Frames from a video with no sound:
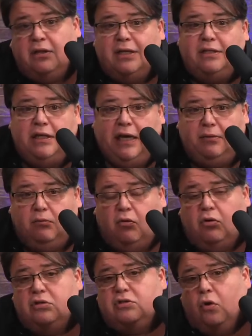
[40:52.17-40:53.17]
like the Ed
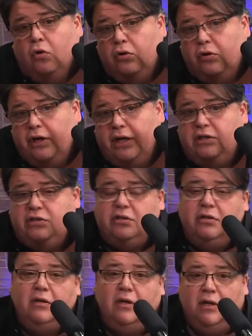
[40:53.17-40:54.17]
Morse, Auto Nation,